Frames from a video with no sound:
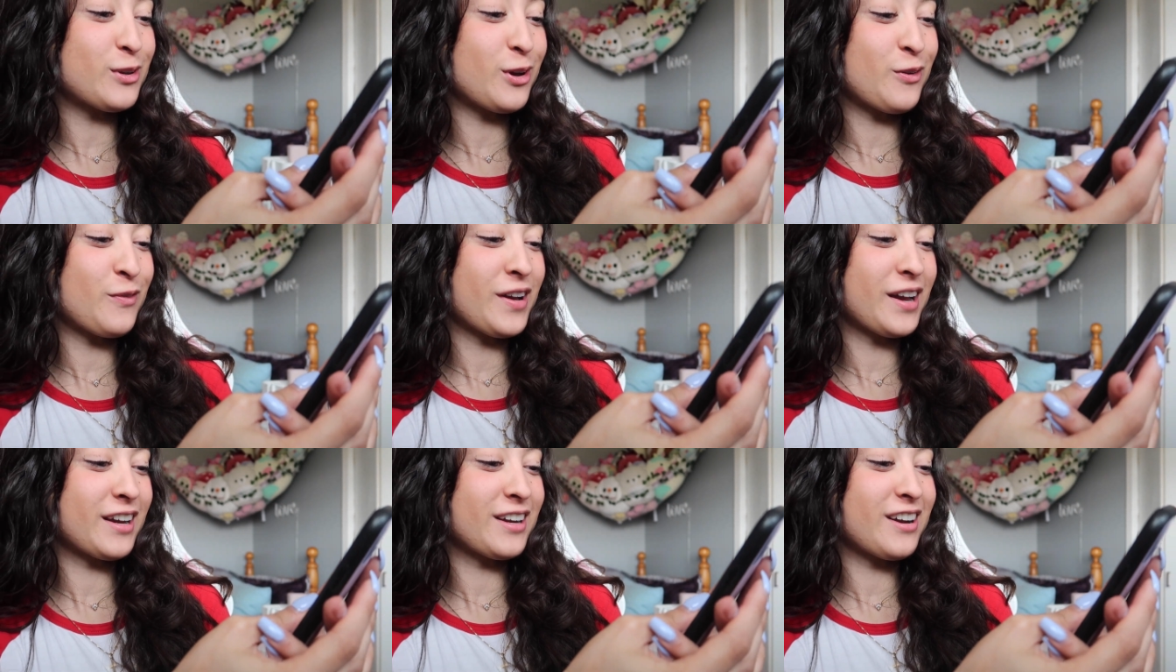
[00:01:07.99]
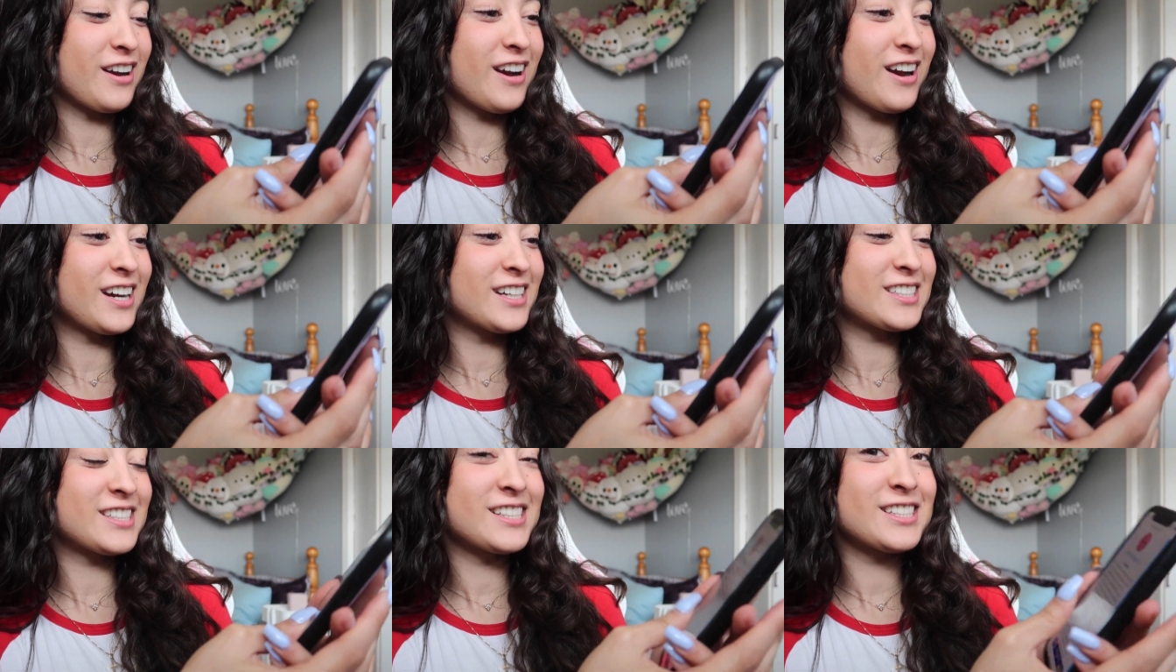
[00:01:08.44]
Oh my
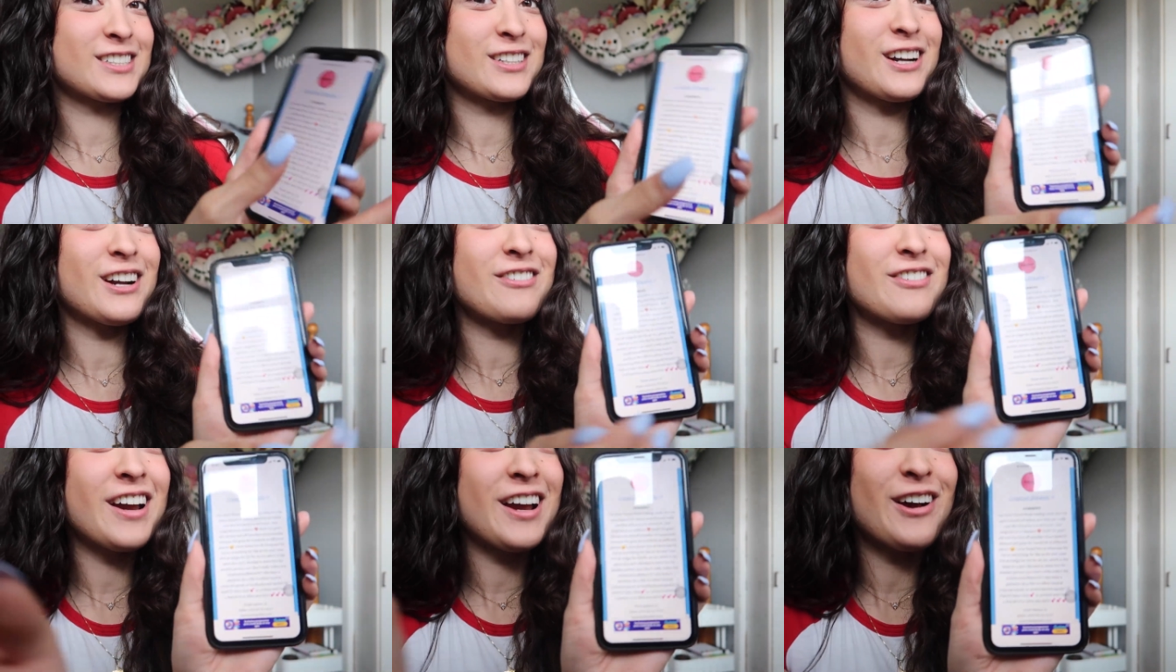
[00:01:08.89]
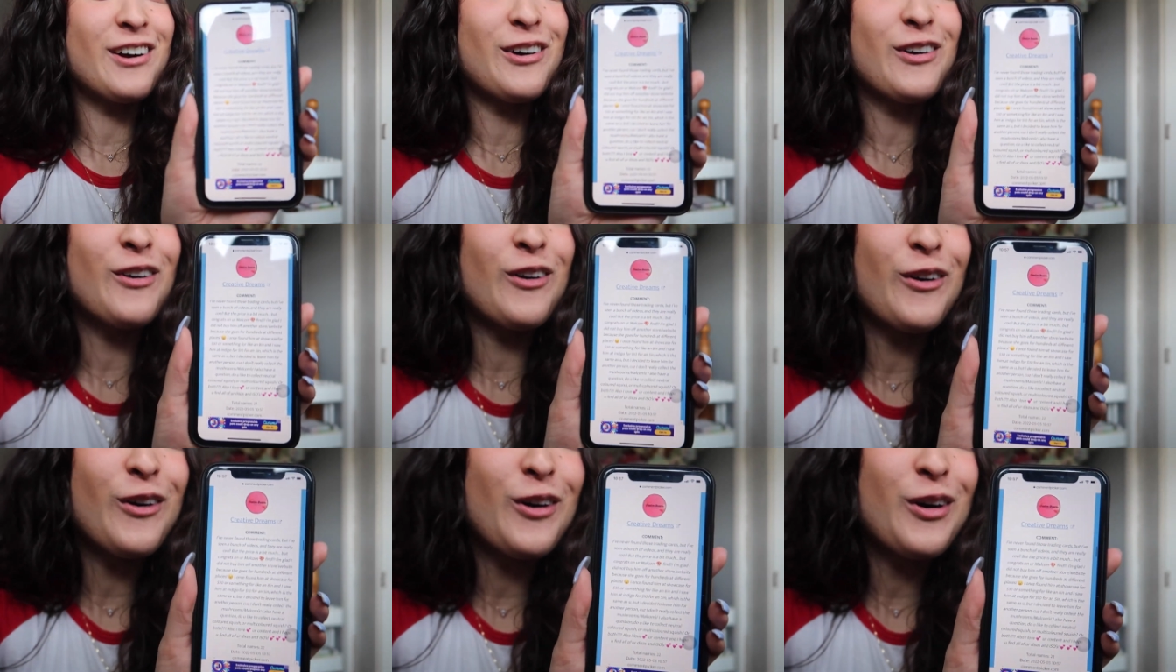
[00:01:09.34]
gosh, just got write a
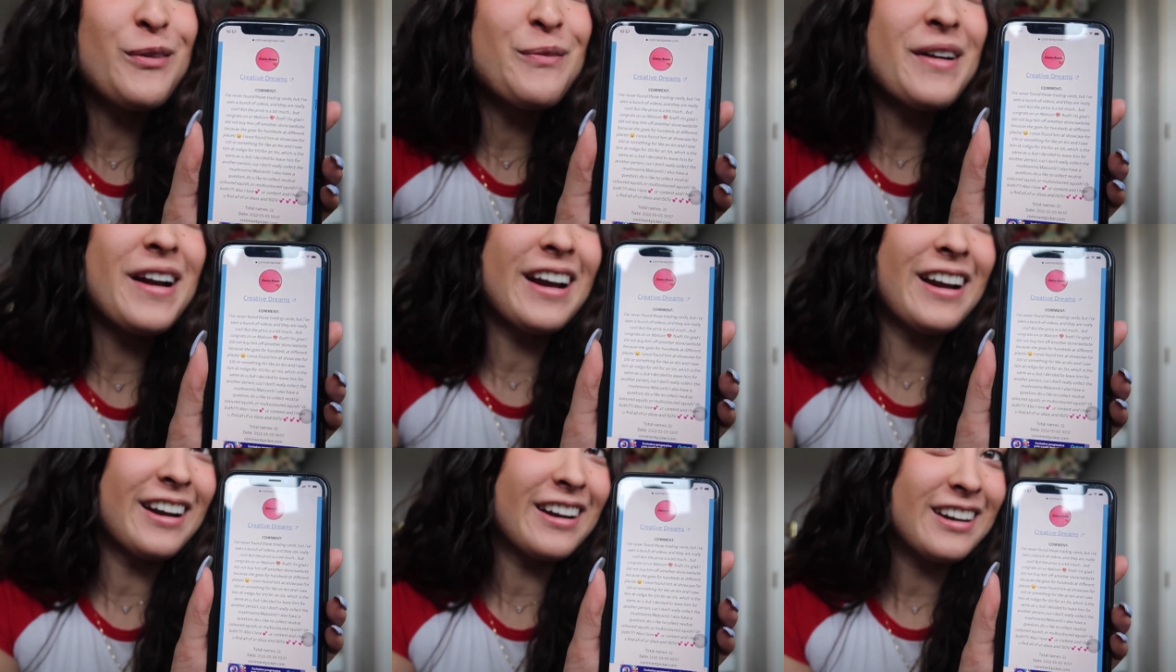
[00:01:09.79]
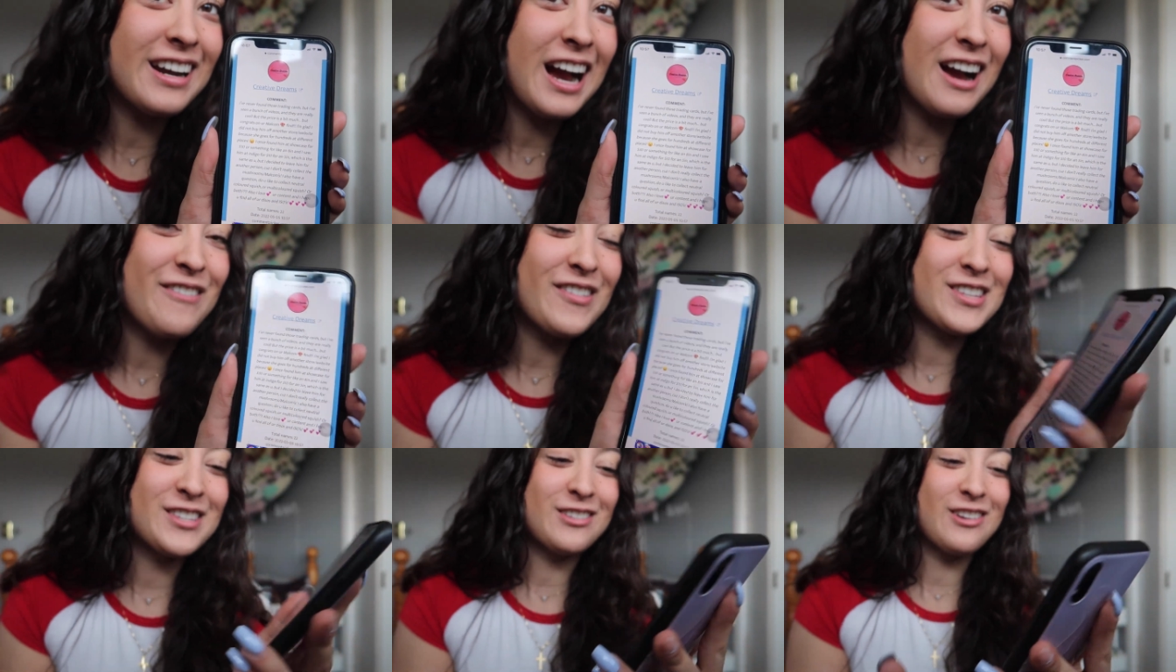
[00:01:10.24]
whole
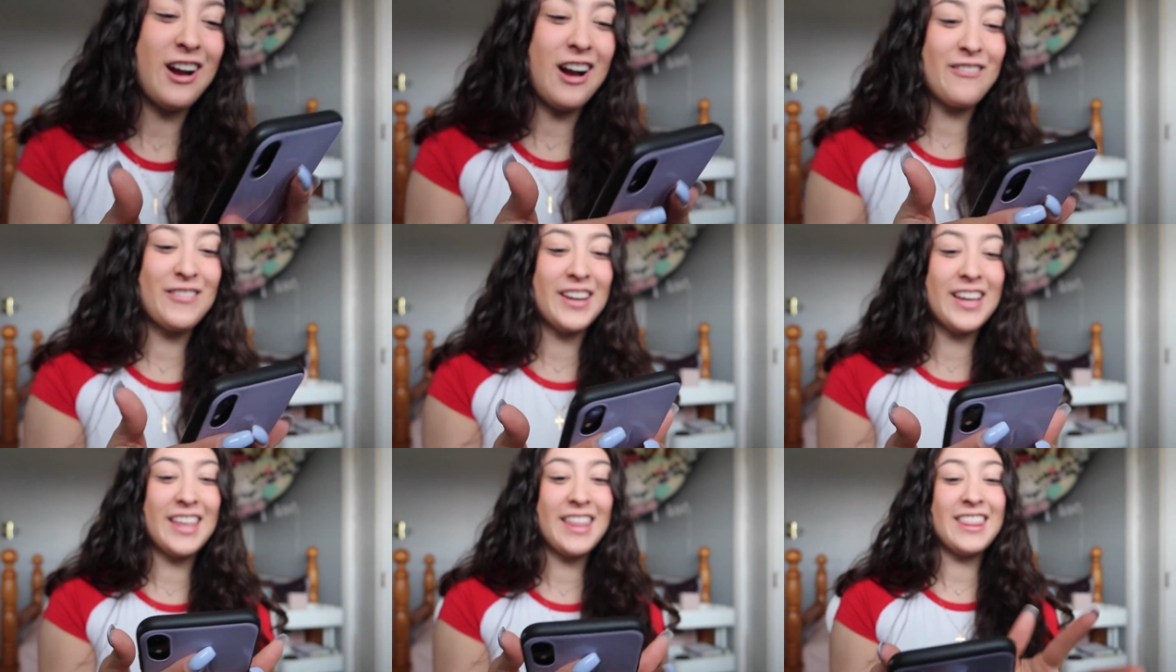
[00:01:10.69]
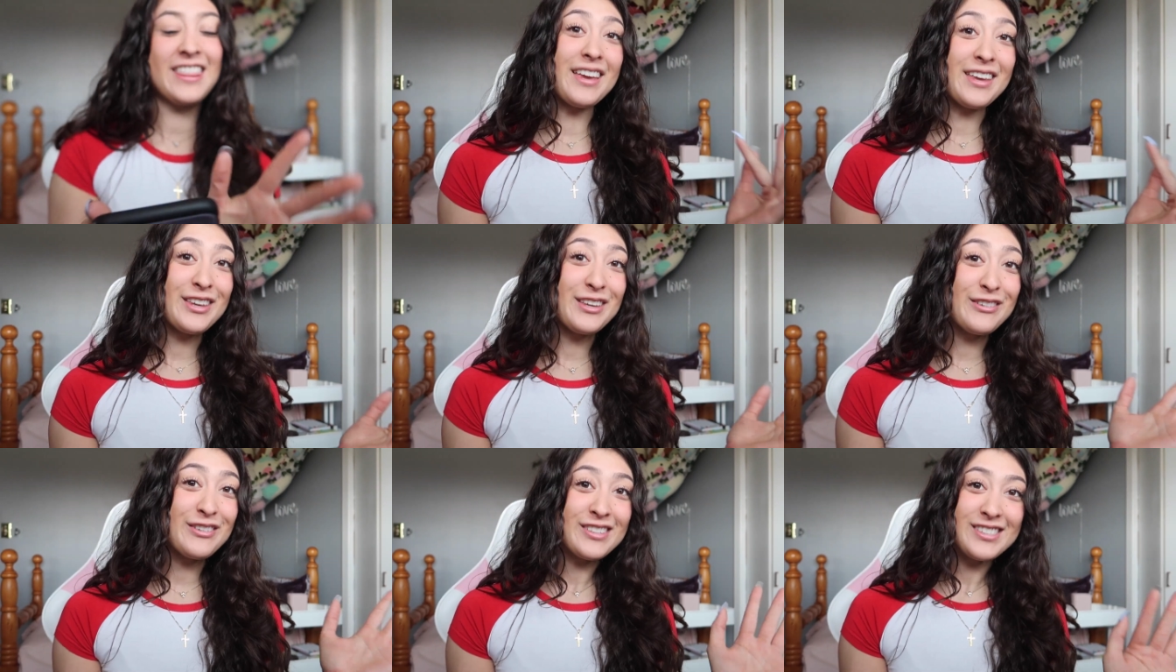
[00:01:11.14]
paragraph as a comment.
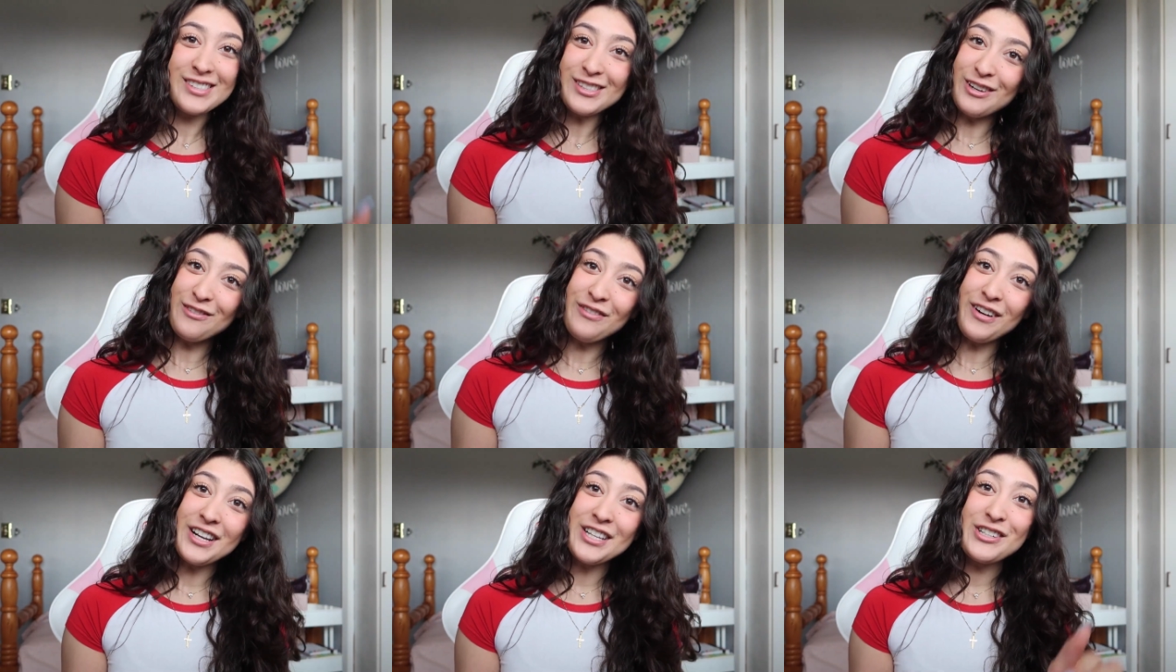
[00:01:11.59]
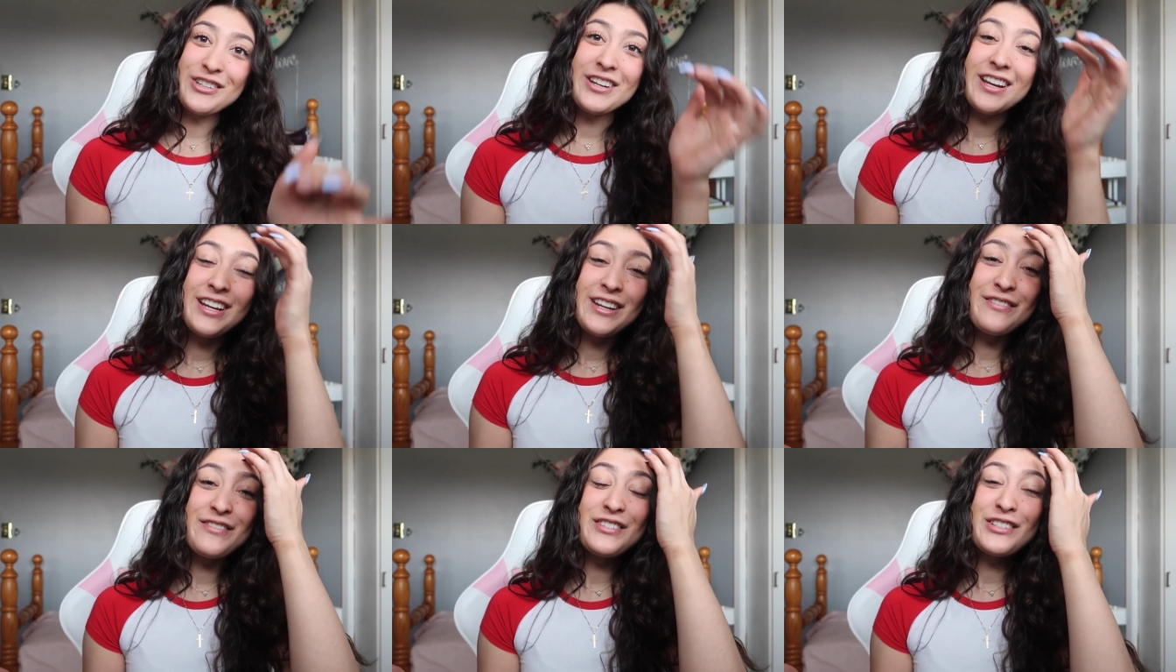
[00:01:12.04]
Thank you so much,
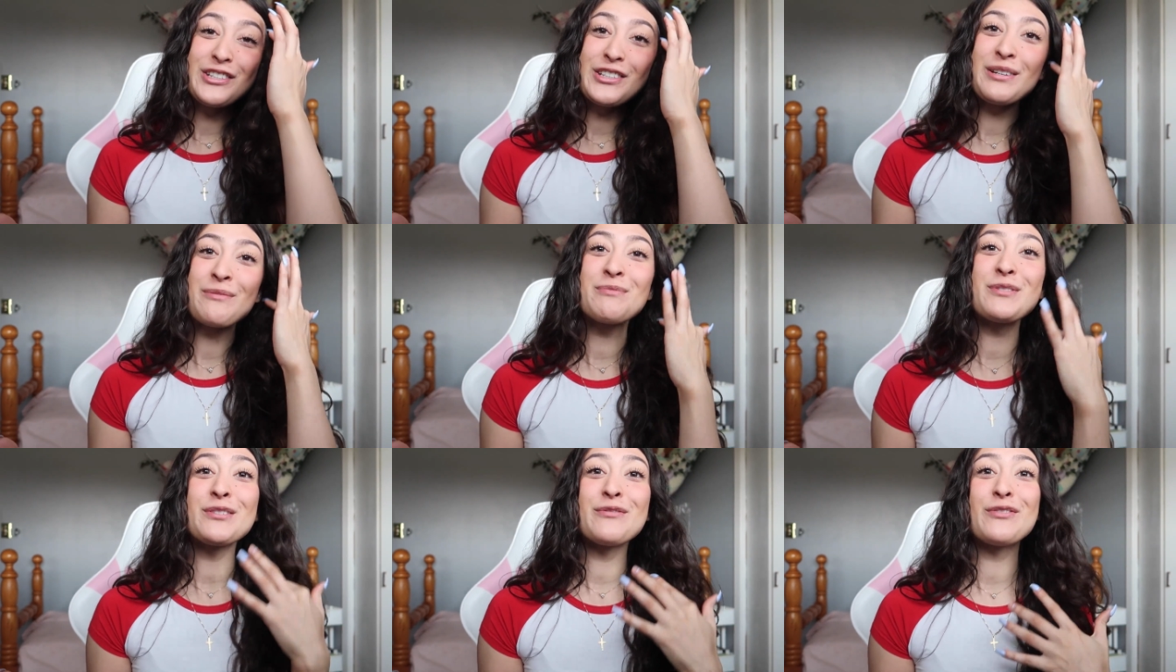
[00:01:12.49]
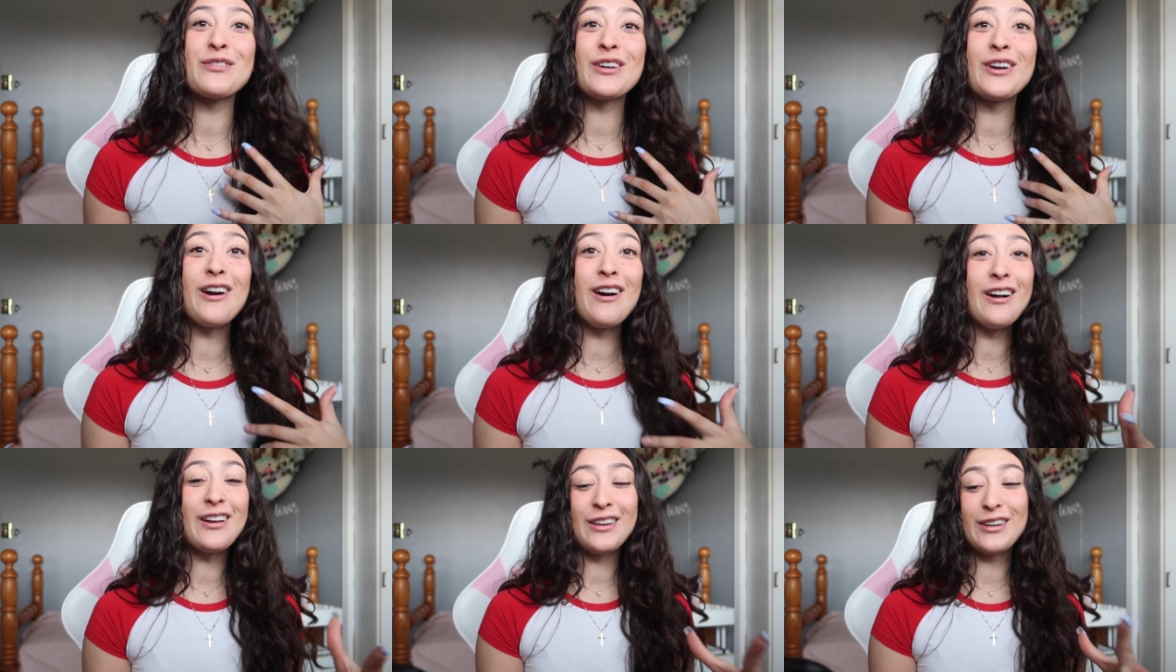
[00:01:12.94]
creative dreams,
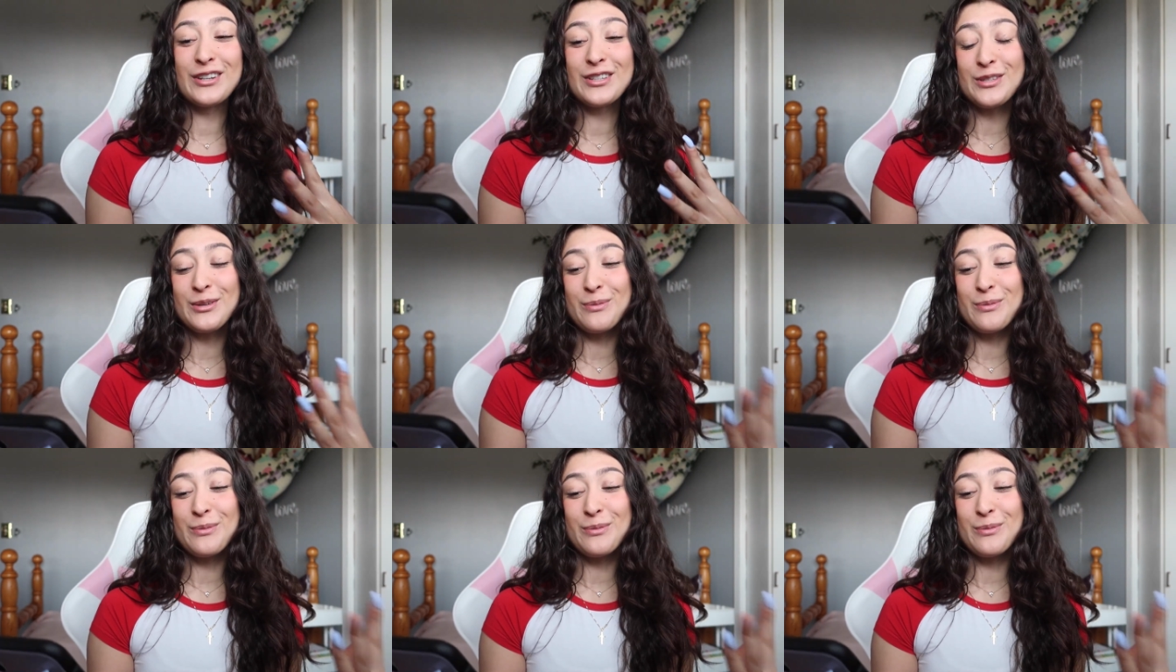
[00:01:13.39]
for all your